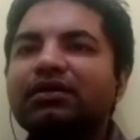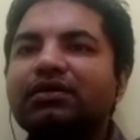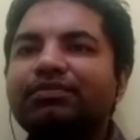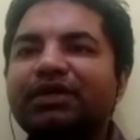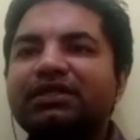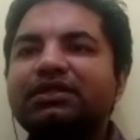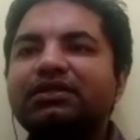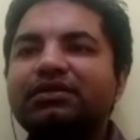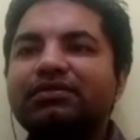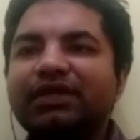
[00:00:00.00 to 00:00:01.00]

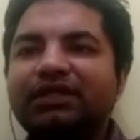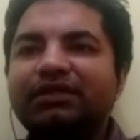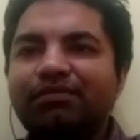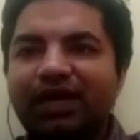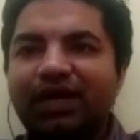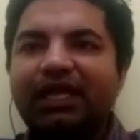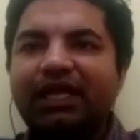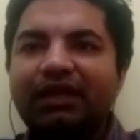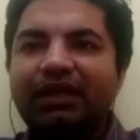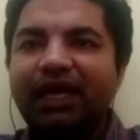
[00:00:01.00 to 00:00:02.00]
person with money
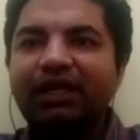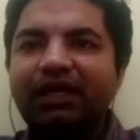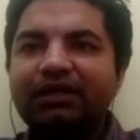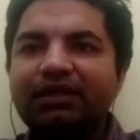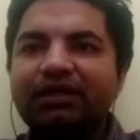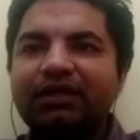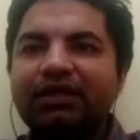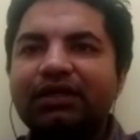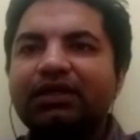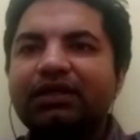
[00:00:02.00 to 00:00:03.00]
in bank
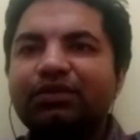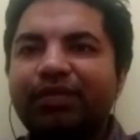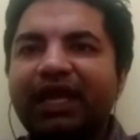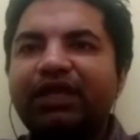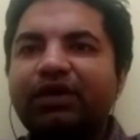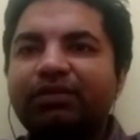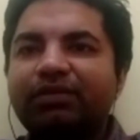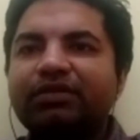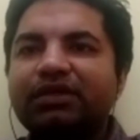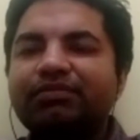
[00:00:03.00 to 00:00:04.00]
to back you up,
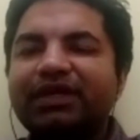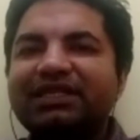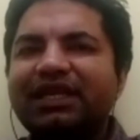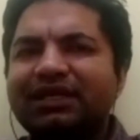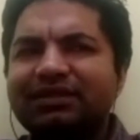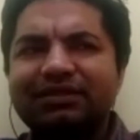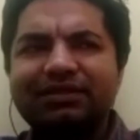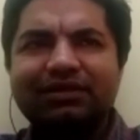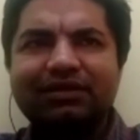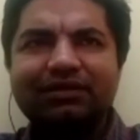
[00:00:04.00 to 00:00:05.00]
basically as
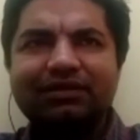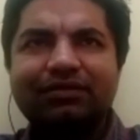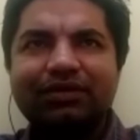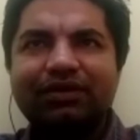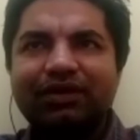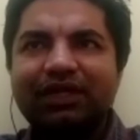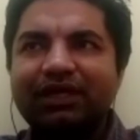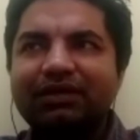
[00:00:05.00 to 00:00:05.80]
what do you call that?